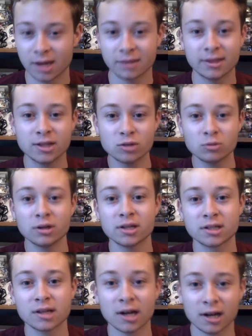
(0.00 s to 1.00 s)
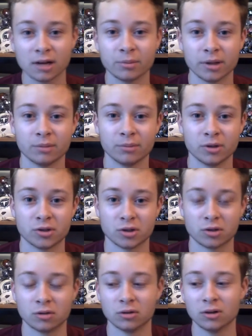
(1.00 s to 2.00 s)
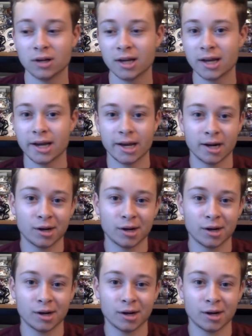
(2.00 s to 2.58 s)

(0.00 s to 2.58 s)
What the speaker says: This one is not going to be a musical, and